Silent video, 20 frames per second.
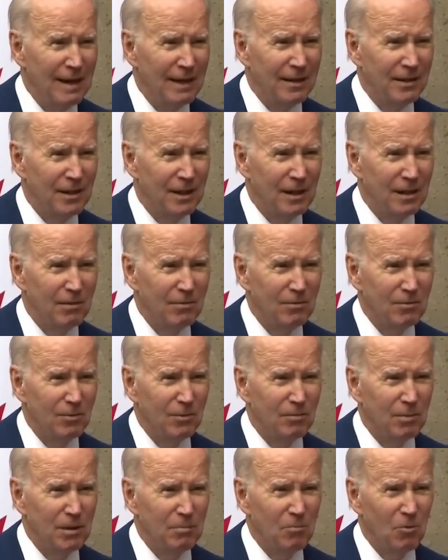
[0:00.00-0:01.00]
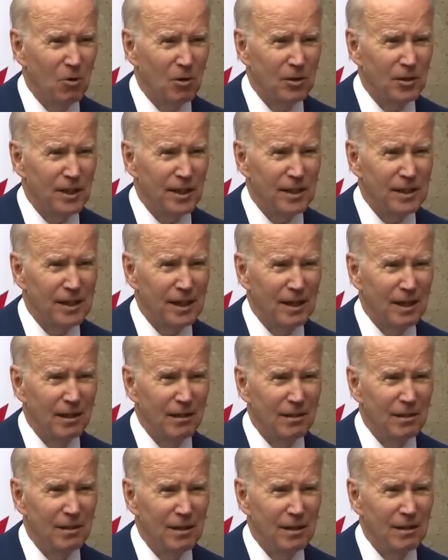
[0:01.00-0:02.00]
And there'll be more
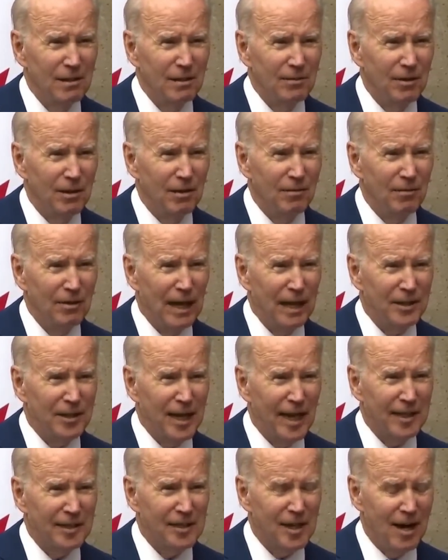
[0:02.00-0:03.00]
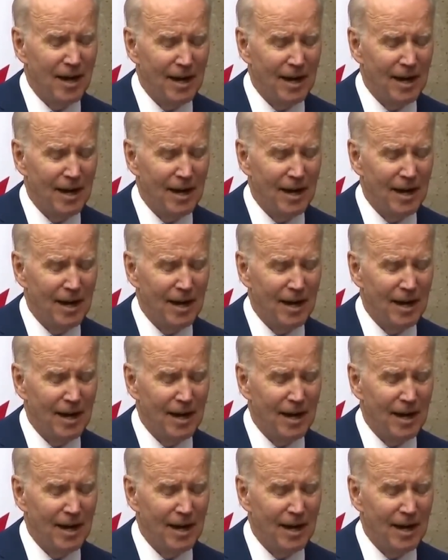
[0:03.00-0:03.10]
detail at that